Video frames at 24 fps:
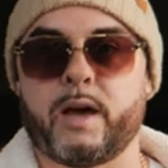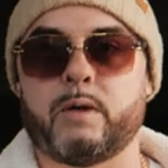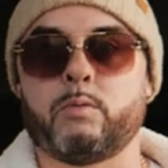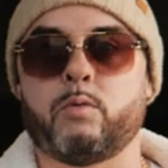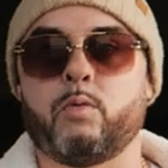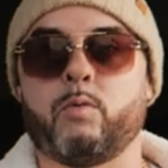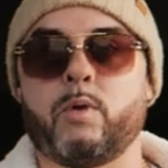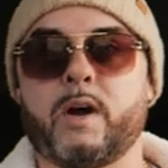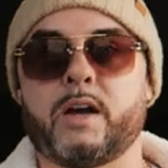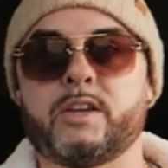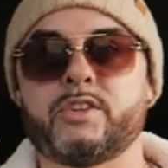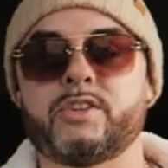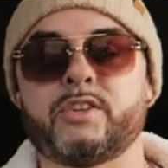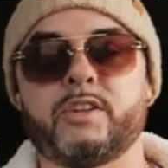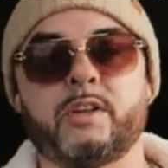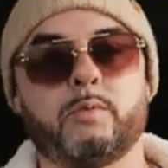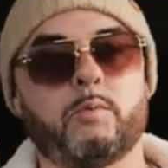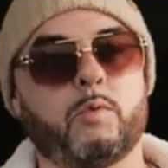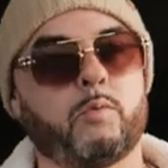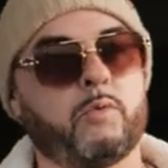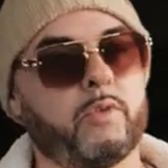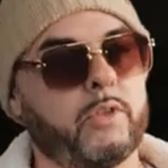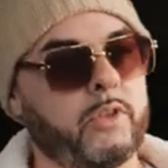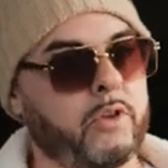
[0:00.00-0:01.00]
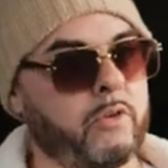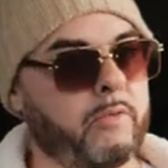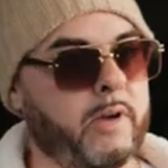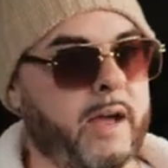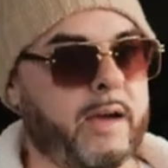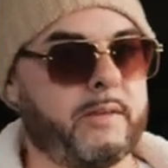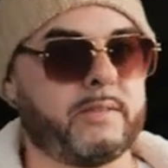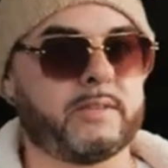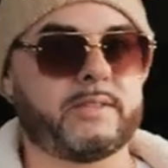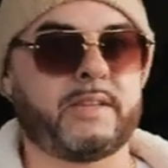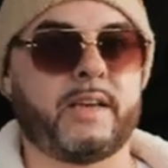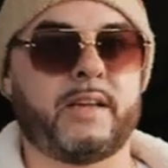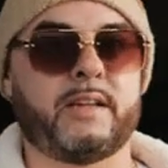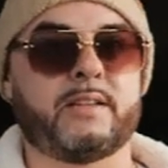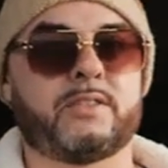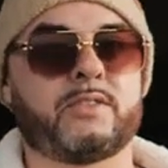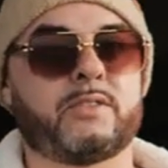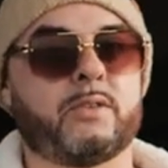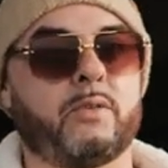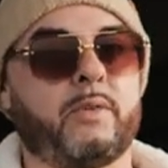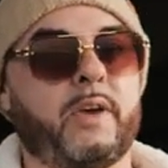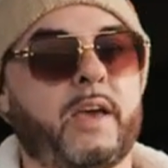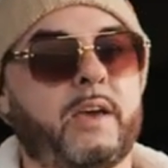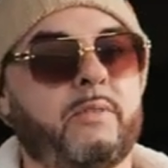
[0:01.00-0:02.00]
and I were watching it, and we really gravitated
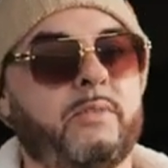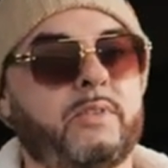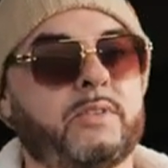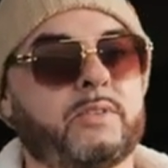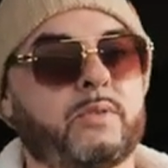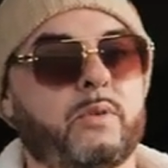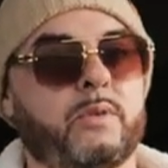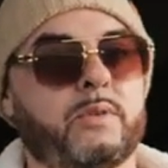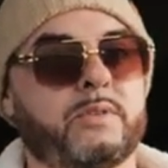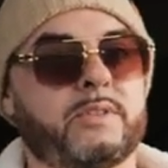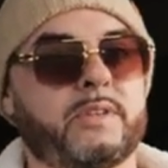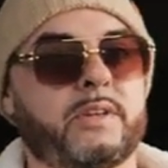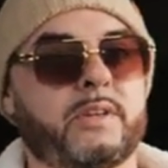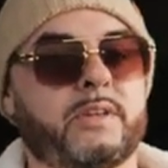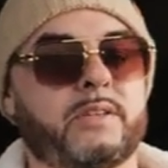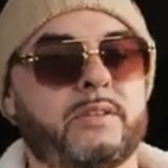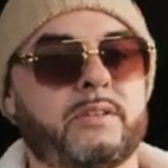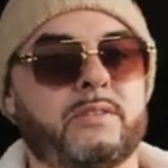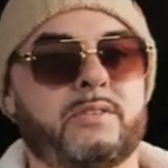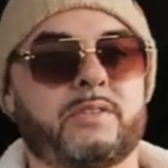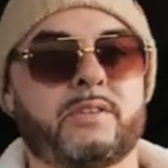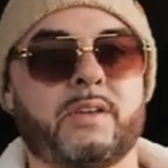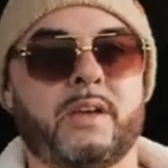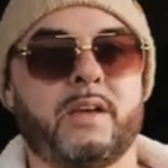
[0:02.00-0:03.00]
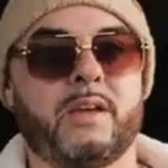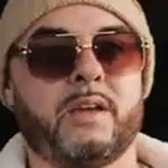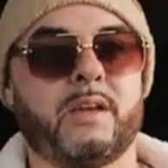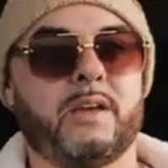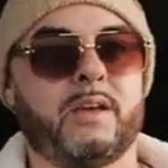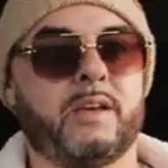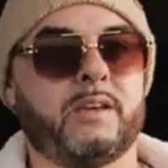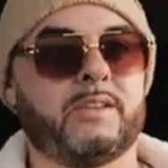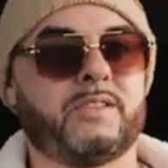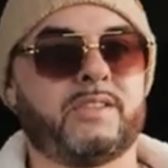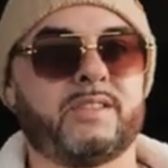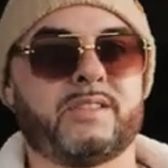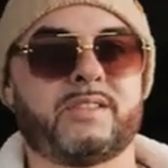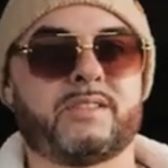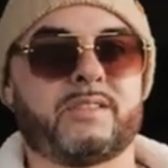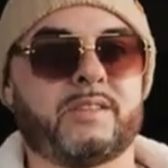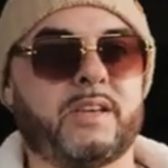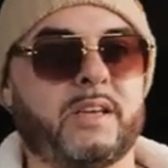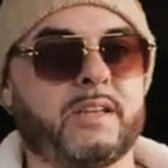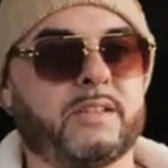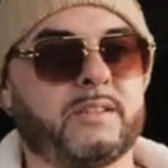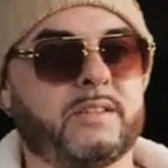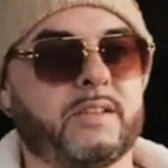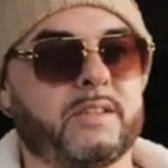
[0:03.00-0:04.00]
so heavy towards it because it's just,
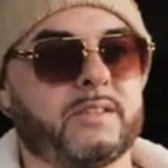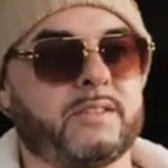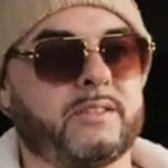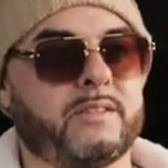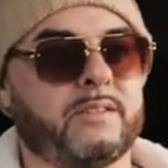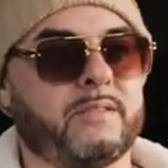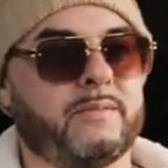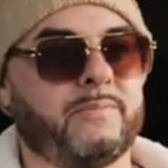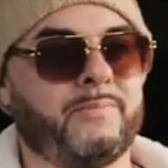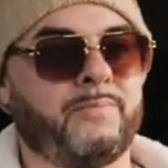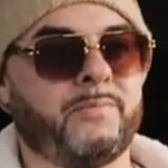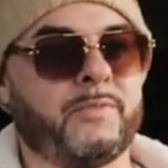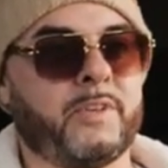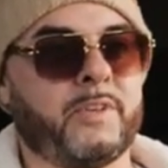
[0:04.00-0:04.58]
it's